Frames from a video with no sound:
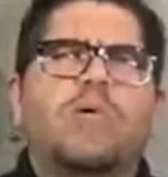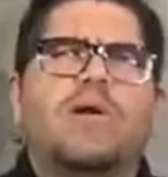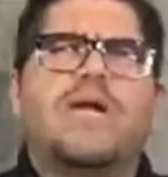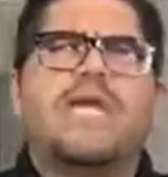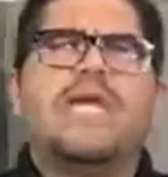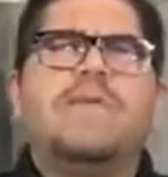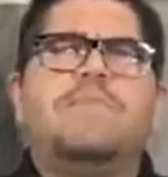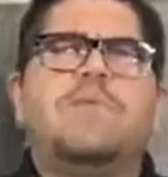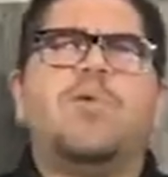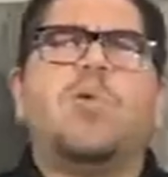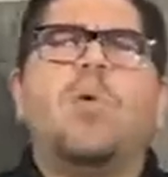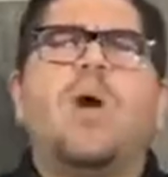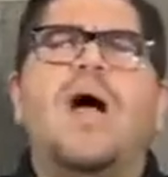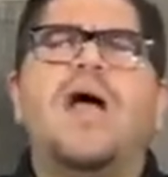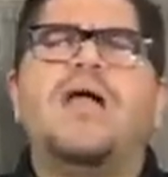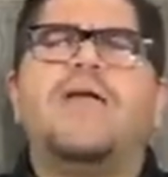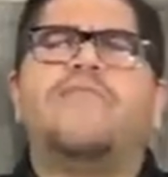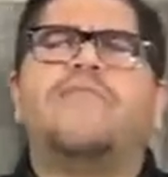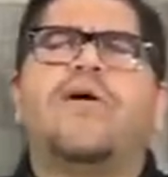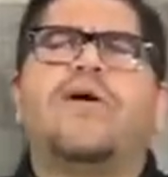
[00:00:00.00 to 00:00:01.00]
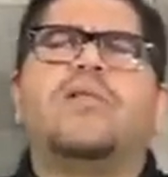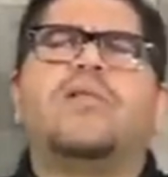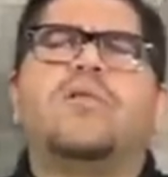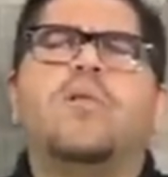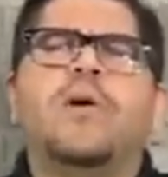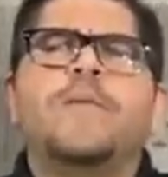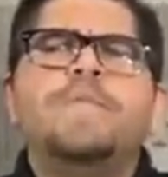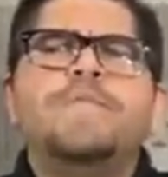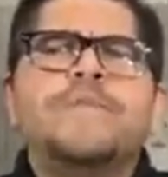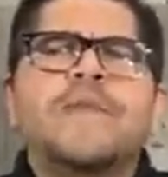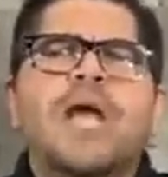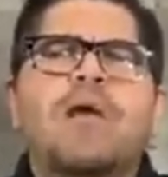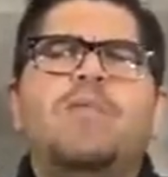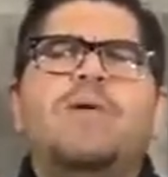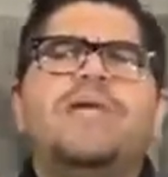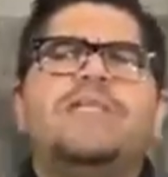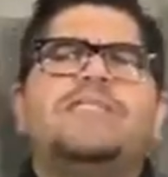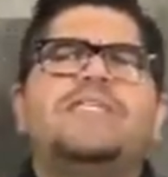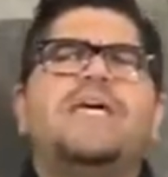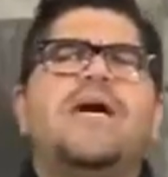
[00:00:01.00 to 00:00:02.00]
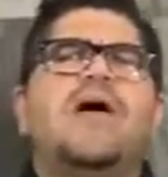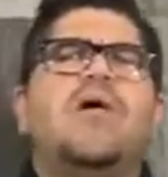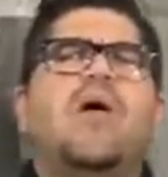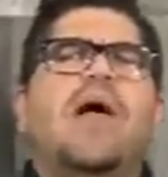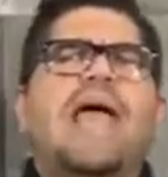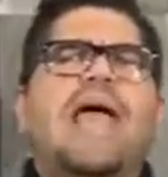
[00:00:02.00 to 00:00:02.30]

keep quiet, Father, Lord, and we tell